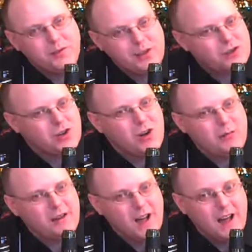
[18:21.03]
this show
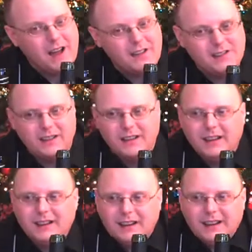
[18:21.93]
because
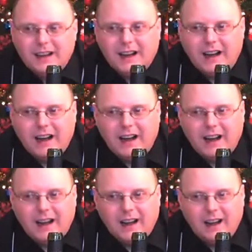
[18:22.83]

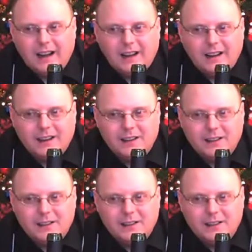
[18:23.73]
uh,